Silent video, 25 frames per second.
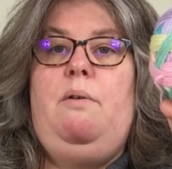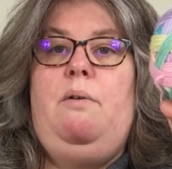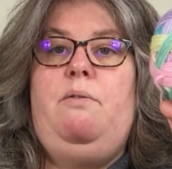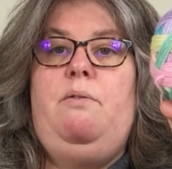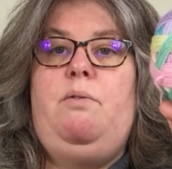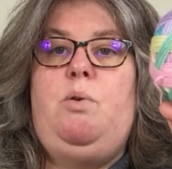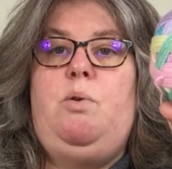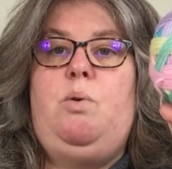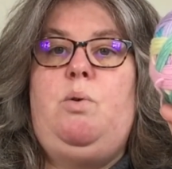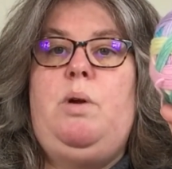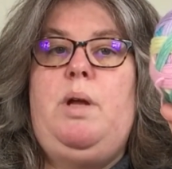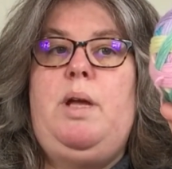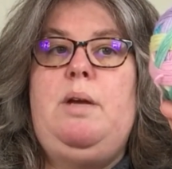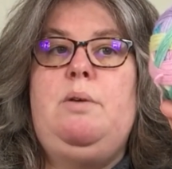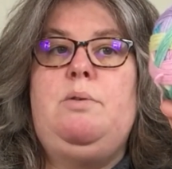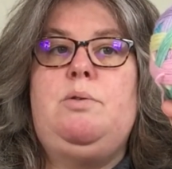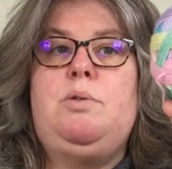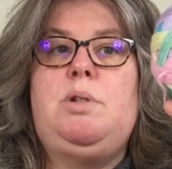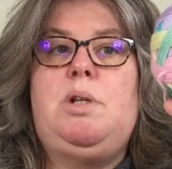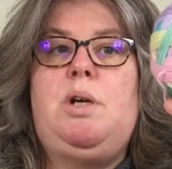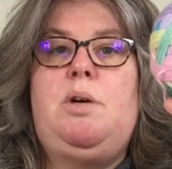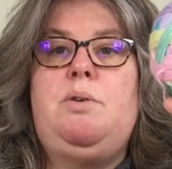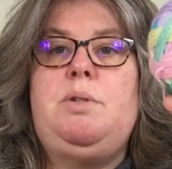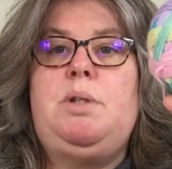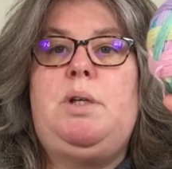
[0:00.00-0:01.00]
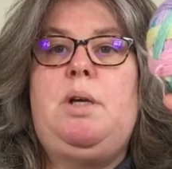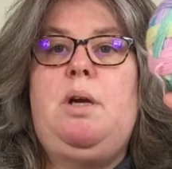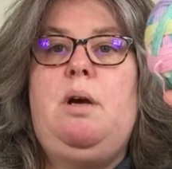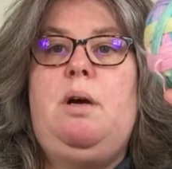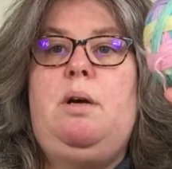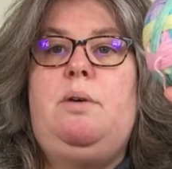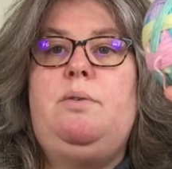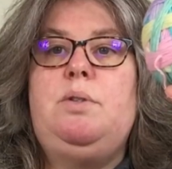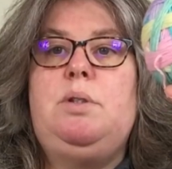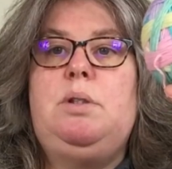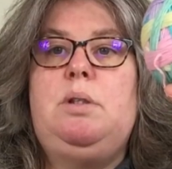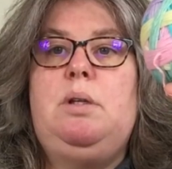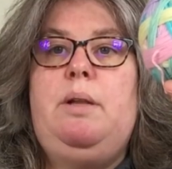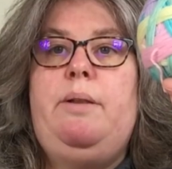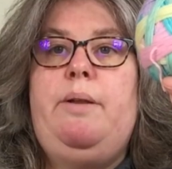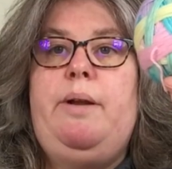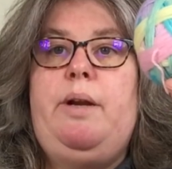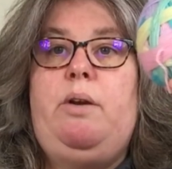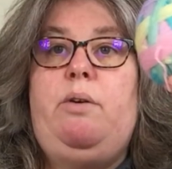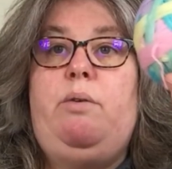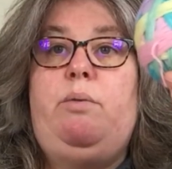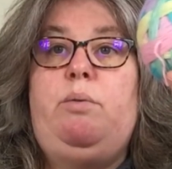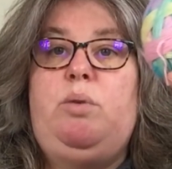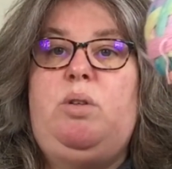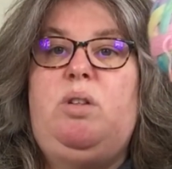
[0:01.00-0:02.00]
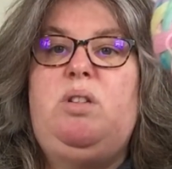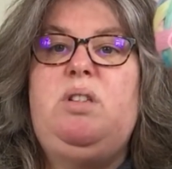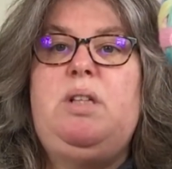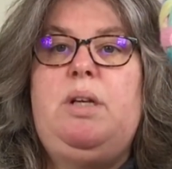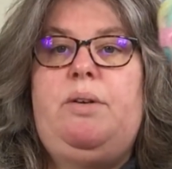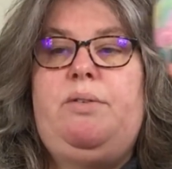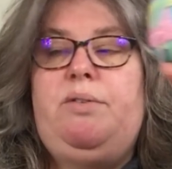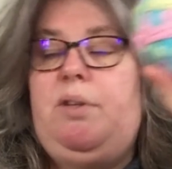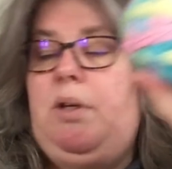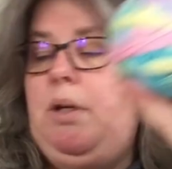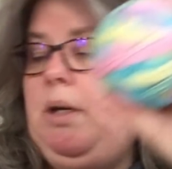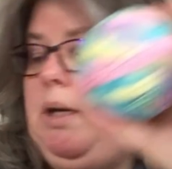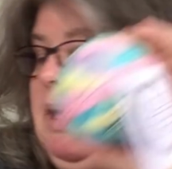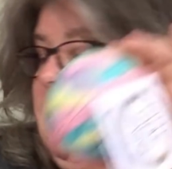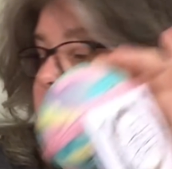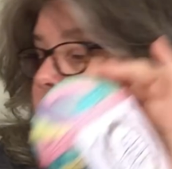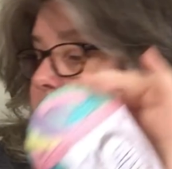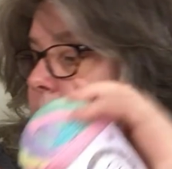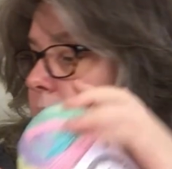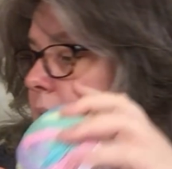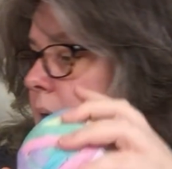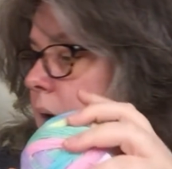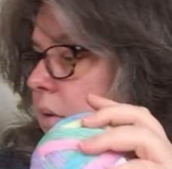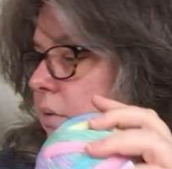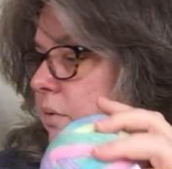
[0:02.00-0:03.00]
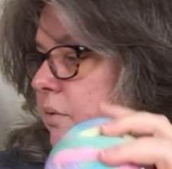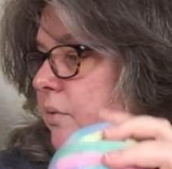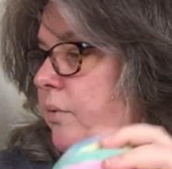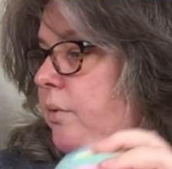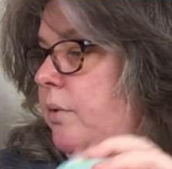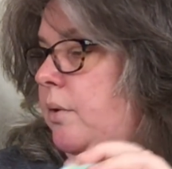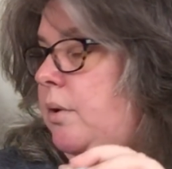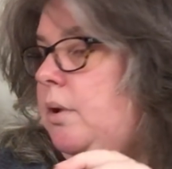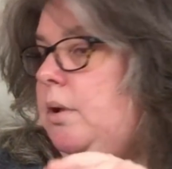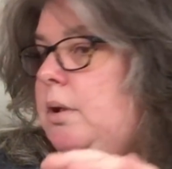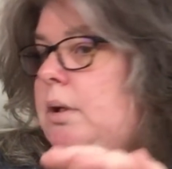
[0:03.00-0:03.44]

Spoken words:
for heels, toes and cuffs, and then I'll definitely have enough